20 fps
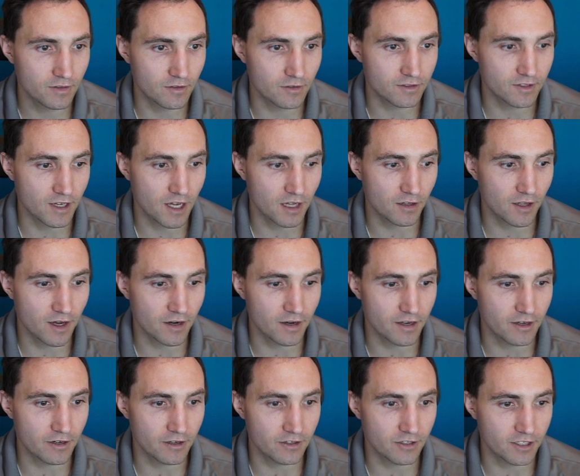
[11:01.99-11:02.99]
there's not a lot of
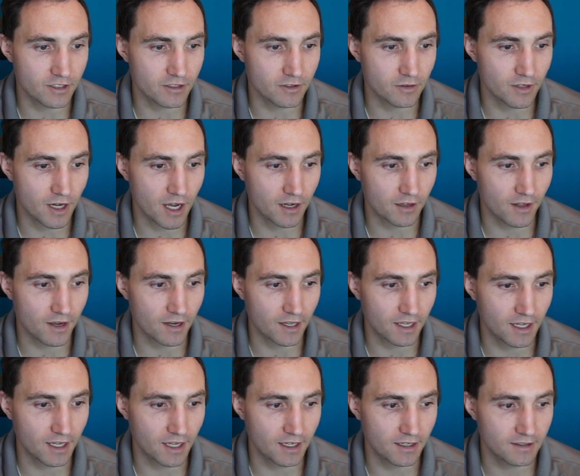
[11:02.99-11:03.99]
energy, so not a lot of
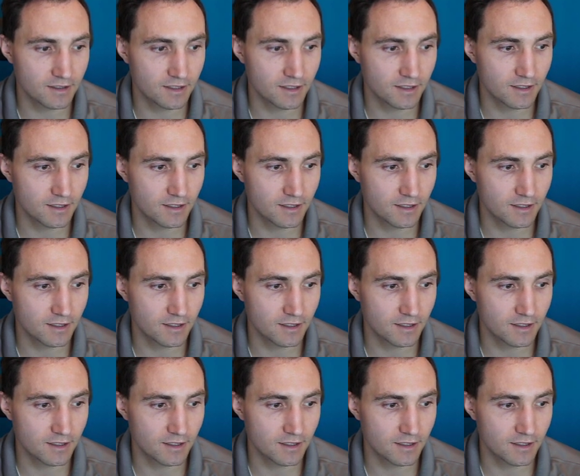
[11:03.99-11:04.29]
heat.